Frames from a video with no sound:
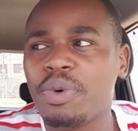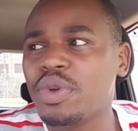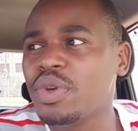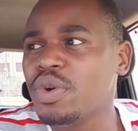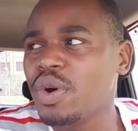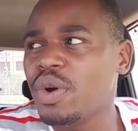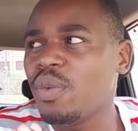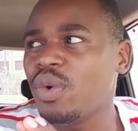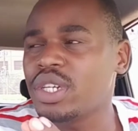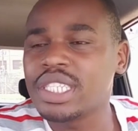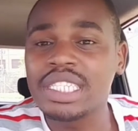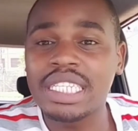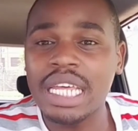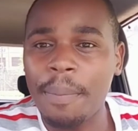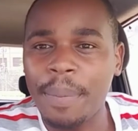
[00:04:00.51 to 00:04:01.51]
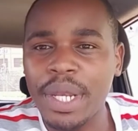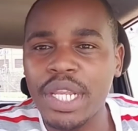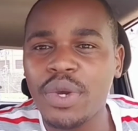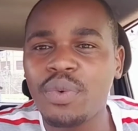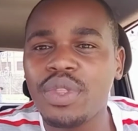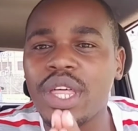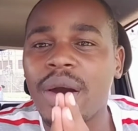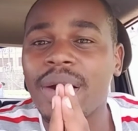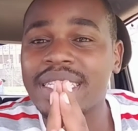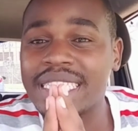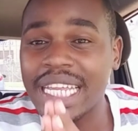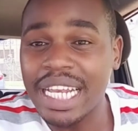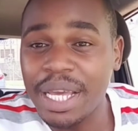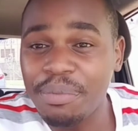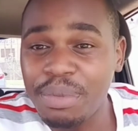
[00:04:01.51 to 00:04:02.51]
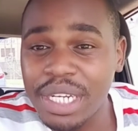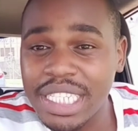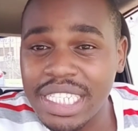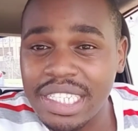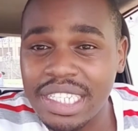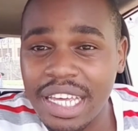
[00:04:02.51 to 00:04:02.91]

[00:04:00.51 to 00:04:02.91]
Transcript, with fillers: You know what is happening with our celebrities, eh?